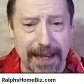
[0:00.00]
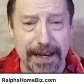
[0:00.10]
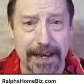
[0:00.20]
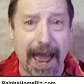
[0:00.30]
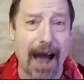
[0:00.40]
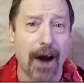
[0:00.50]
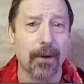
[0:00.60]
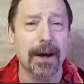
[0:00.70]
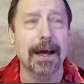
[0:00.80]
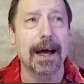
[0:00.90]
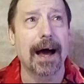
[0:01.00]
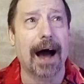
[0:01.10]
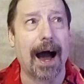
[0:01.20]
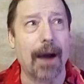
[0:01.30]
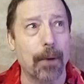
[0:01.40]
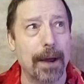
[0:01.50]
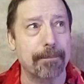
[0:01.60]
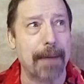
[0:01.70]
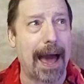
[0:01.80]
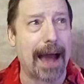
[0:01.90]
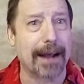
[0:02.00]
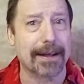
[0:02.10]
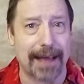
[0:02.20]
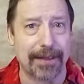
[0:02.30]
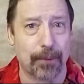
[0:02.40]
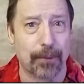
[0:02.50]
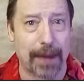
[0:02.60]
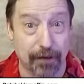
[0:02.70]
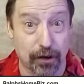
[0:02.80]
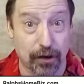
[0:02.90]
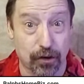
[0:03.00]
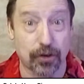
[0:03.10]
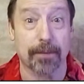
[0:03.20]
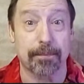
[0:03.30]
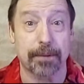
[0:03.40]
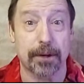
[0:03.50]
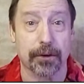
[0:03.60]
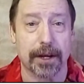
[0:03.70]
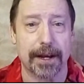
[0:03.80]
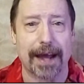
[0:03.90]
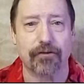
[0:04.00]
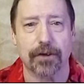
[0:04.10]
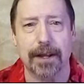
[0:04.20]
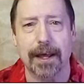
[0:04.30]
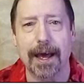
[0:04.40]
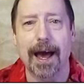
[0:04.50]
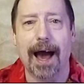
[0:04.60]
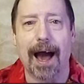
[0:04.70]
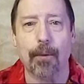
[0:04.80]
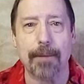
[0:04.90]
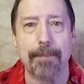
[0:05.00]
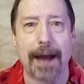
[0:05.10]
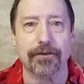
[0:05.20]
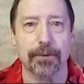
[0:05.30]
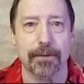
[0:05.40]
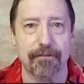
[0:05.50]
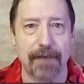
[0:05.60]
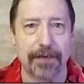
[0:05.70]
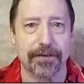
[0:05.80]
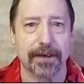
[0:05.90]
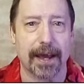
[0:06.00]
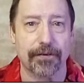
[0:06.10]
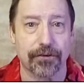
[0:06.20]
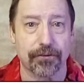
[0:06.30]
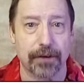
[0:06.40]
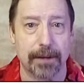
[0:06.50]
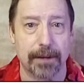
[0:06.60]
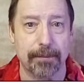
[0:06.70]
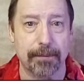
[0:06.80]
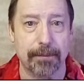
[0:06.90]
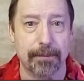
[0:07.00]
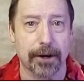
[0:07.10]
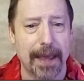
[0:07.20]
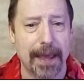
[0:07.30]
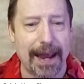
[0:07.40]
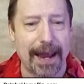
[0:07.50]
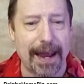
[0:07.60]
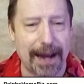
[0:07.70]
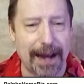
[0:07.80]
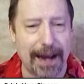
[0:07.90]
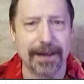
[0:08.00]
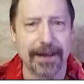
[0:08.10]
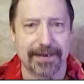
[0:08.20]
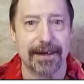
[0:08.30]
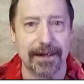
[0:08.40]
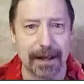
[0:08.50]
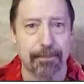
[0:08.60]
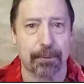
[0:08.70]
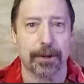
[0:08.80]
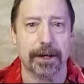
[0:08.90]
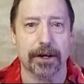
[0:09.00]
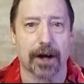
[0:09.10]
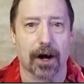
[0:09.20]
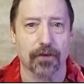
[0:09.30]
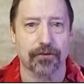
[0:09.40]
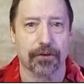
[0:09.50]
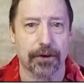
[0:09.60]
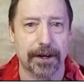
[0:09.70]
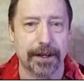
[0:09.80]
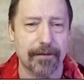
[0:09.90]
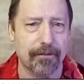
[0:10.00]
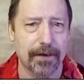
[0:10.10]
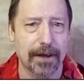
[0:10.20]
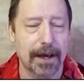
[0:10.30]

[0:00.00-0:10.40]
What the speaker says: Now, I went back, now that we have a good computer connection, I went back to investigate StreamYard, and I think it's still a pretty good alternative.